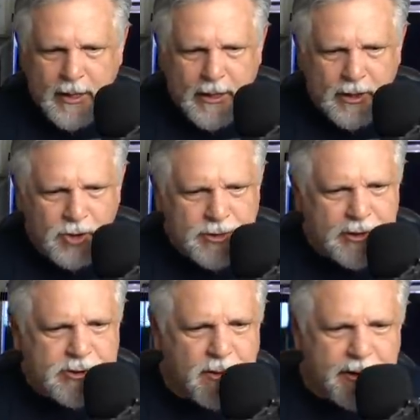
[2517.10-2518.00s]
It looks
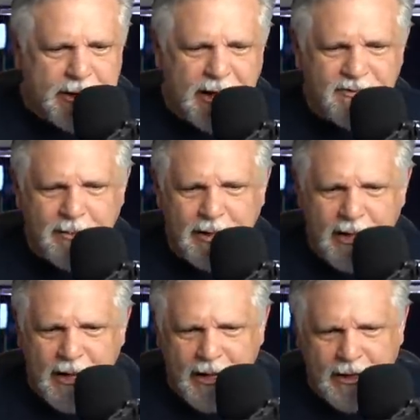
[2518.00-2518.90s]
like somebody gave me
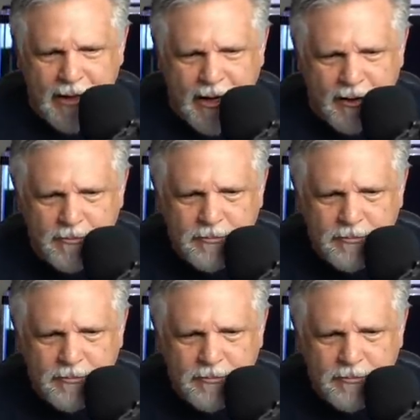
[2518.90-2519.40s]
a,